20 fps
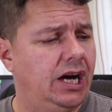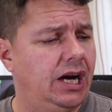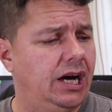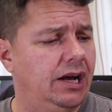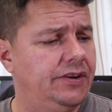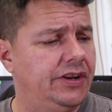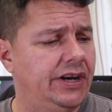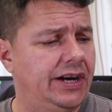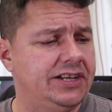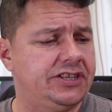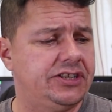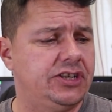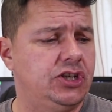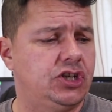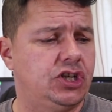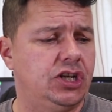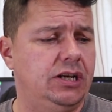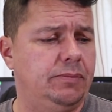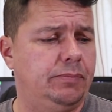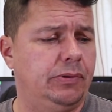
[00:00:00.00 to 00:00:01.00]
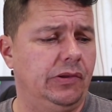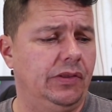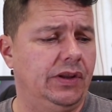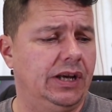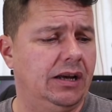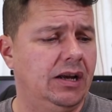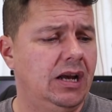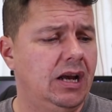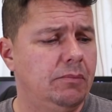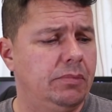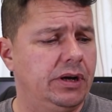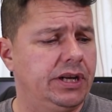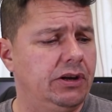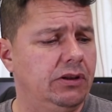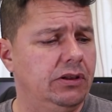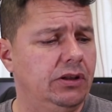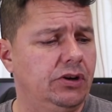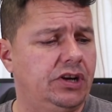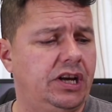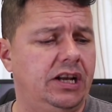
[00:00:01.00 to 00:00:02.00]
nice and cheap on there. But
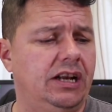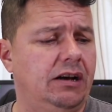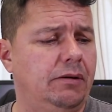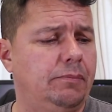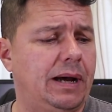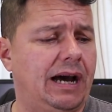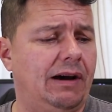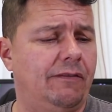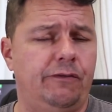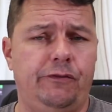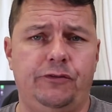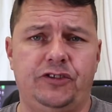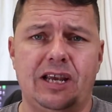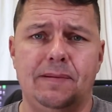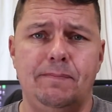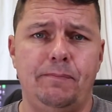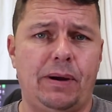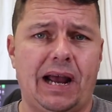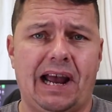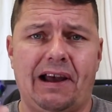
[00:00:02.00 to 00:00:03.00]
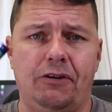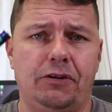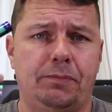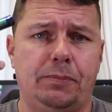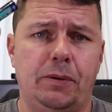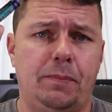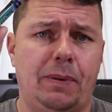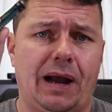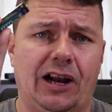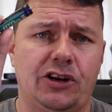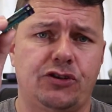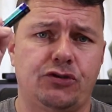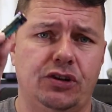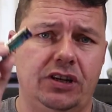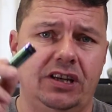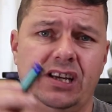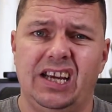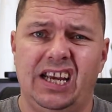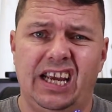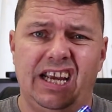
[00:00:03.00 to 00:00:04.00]
you're looking at about £10 per
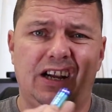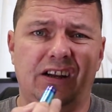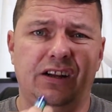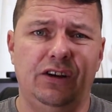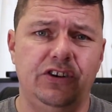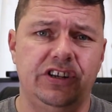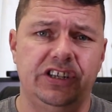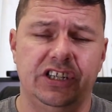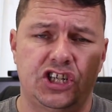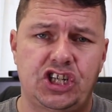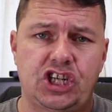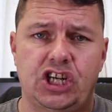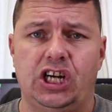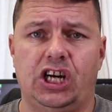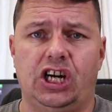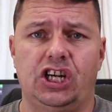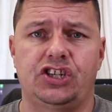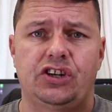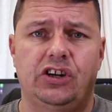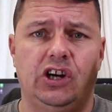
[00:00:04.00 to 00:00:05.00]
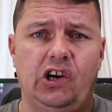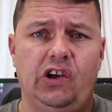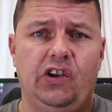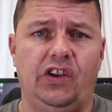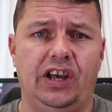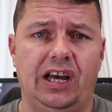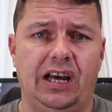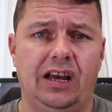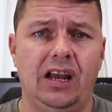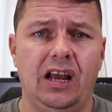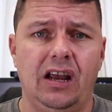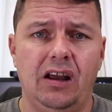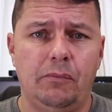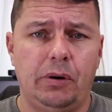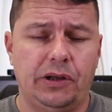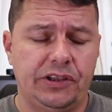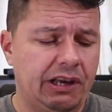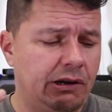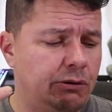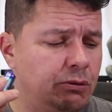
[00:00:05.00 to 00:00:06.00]
battery, including a charger on there.
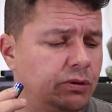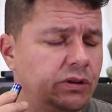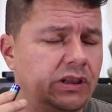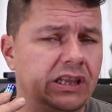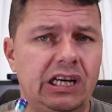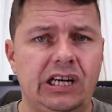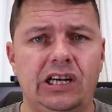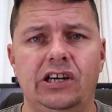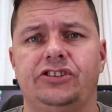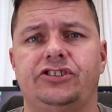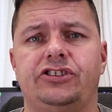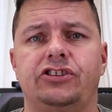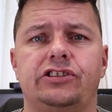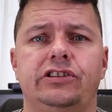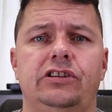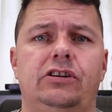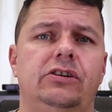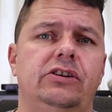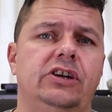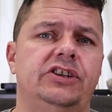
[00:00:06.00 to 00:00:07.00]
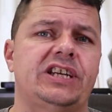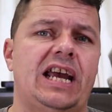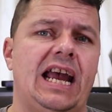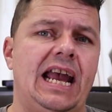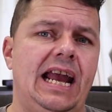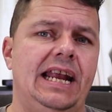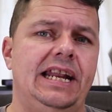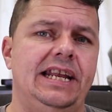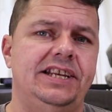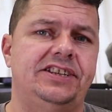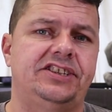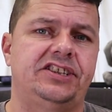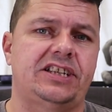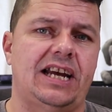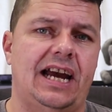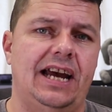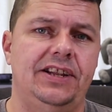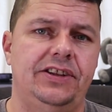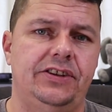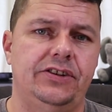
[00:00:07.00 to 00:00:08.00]
But they will last as long as any
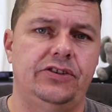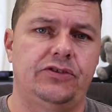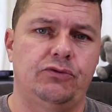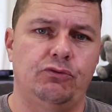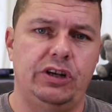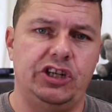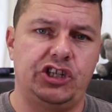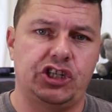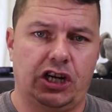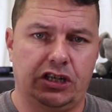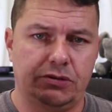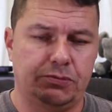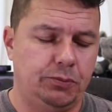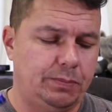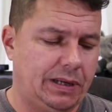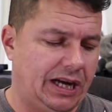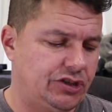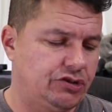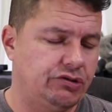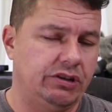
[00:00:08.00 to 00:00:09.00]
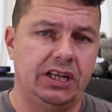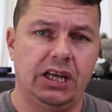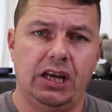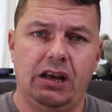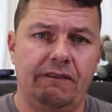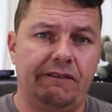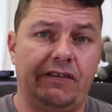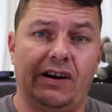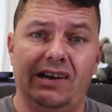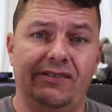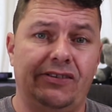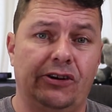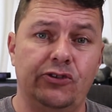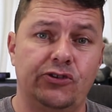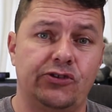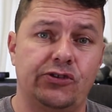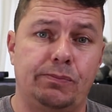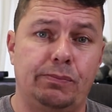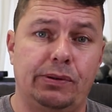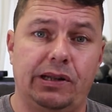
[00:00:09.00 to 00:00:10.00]
standard rechargeable battery,
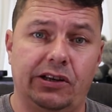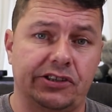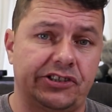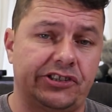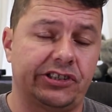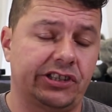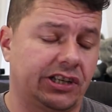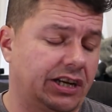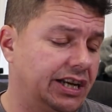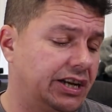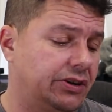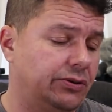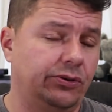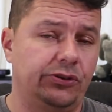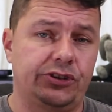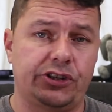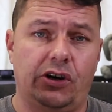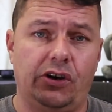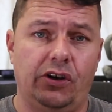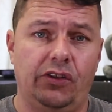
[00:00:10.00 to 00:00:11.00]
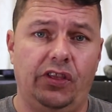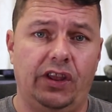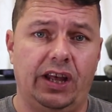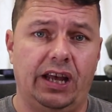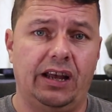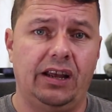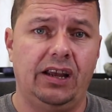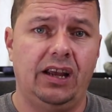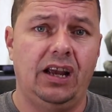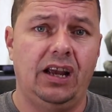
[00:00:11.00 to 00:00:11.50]
500+ cycles on there.